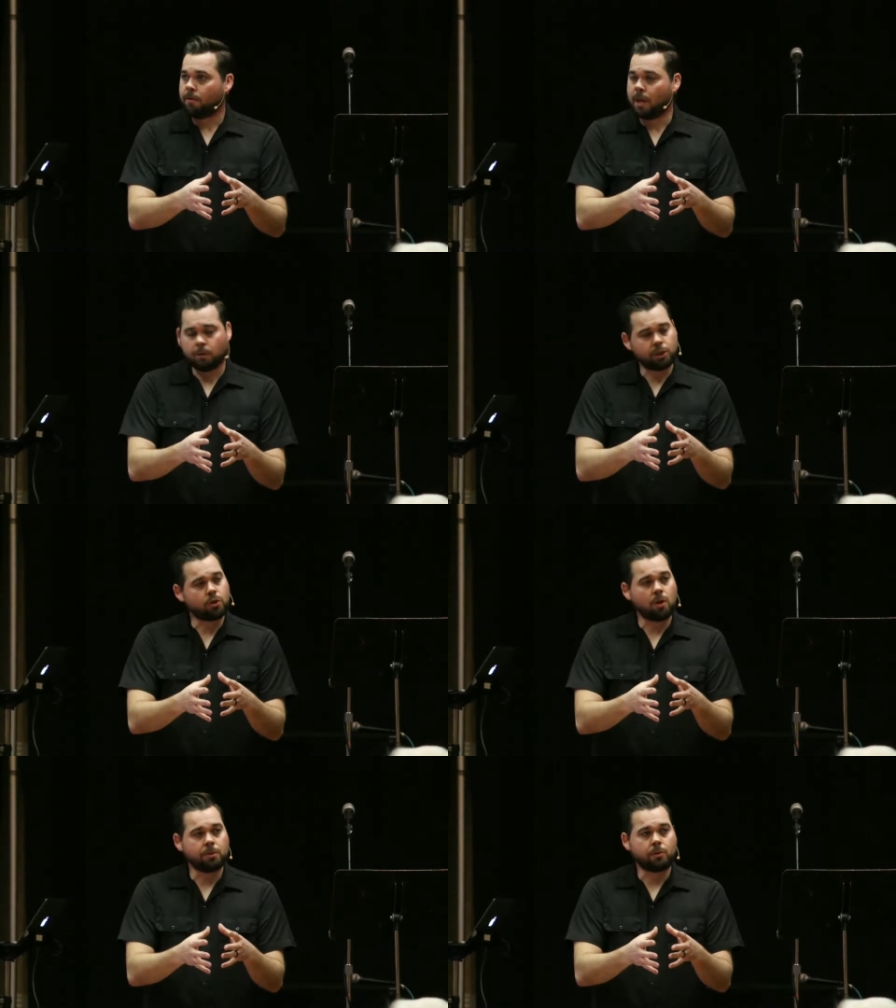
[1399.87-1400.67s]
There were
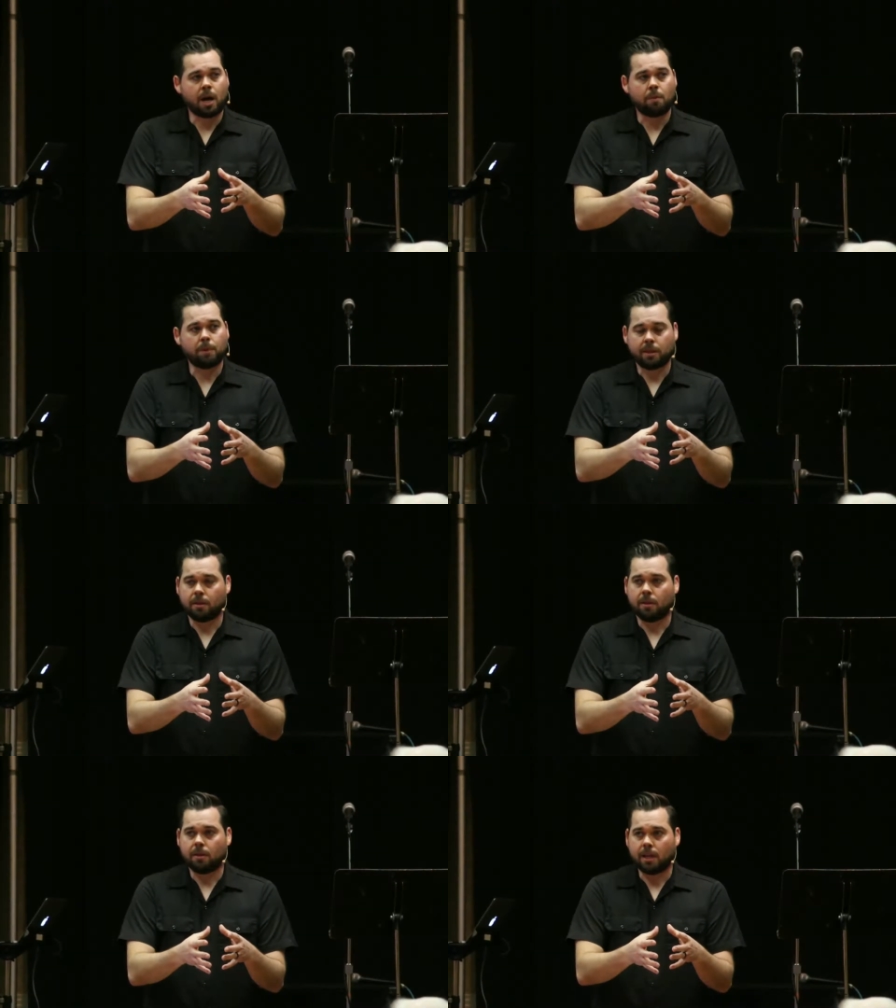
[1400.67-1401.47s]
storms around, but
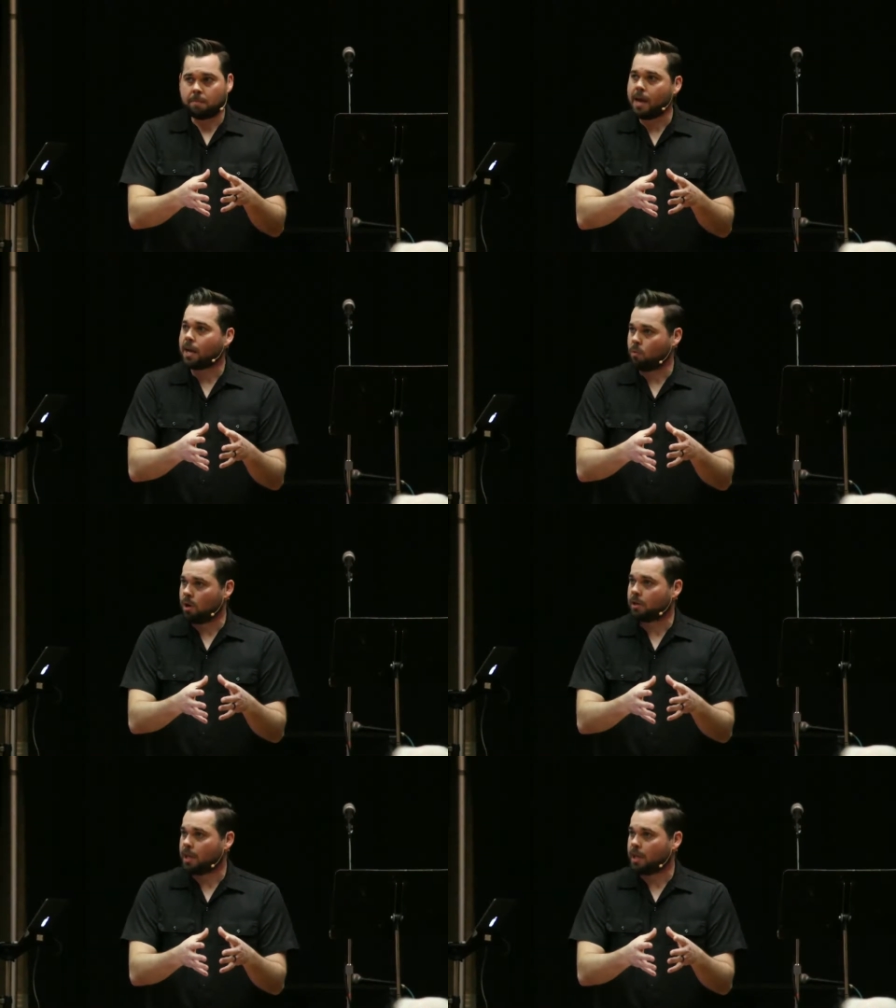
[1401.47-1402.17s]
they could make it work.